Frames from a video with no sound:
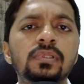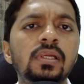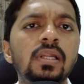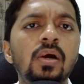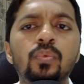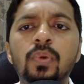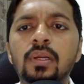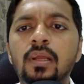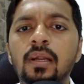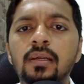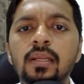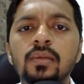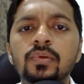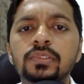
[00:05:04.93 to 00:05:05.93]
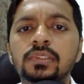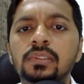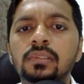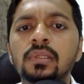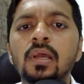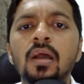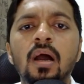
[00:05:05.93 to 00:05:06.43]
downward
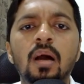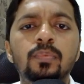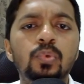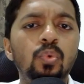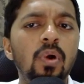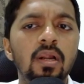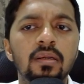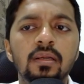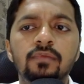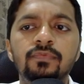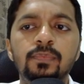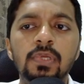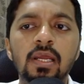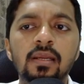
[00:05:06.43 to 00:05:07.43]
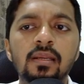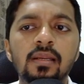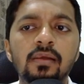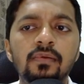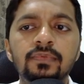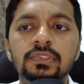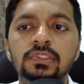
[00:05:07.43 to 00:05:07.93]
continuation up to 100 Fibonacci
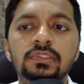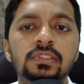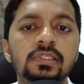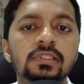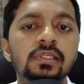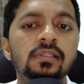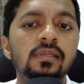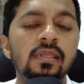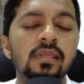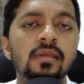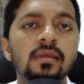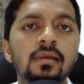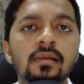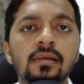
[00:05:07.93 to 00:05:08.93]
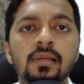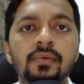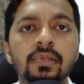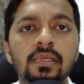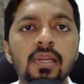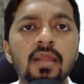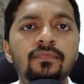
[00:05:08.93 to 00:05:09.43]
level, which is 63 level.
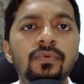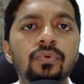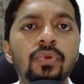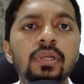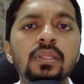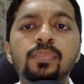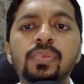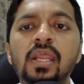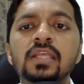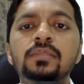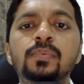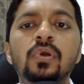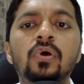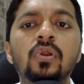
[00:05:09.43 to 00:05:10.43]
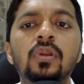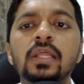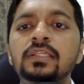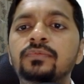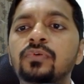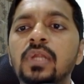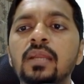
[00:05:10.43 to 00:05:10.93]
Now if you look at the price behavior on
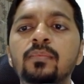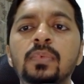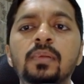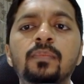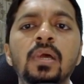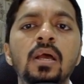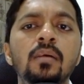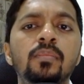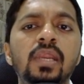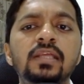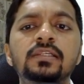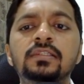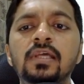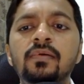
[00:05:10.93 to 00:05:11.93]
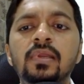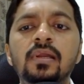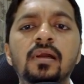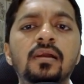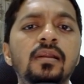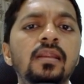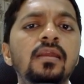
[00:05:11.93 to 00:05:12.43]
S4 time frame, price is having a
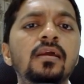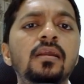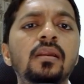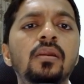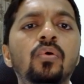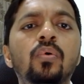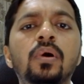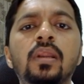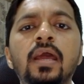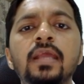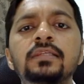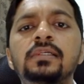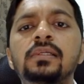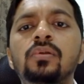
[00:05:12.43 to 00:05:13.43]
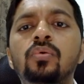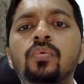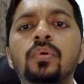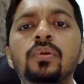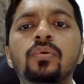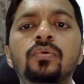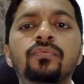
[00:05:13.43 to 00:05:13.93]
clear lower highs and
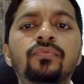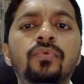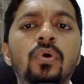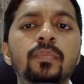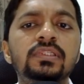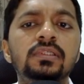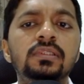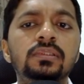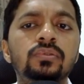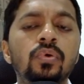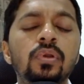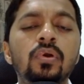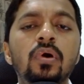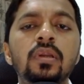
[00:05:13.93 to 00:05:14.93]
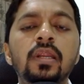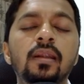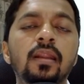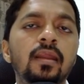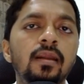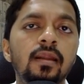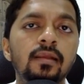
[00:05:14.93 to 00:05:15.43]
lower low formation is going on,
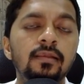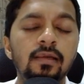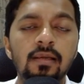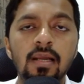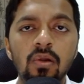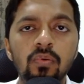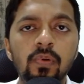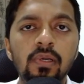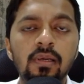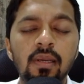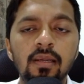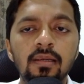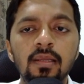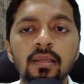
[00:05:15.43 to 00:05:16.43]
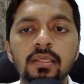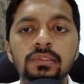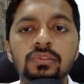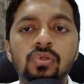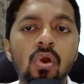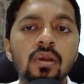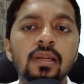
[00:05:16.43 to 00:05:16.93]
indicating that downward trend is
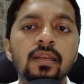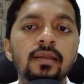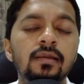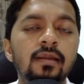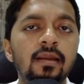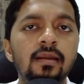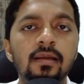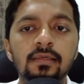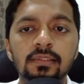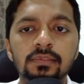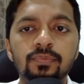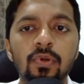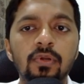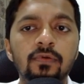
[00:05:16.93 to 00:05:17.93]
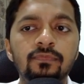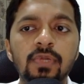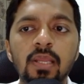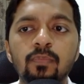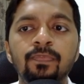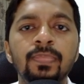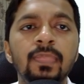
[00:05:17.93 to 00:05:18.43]
strongly intact at this point of time.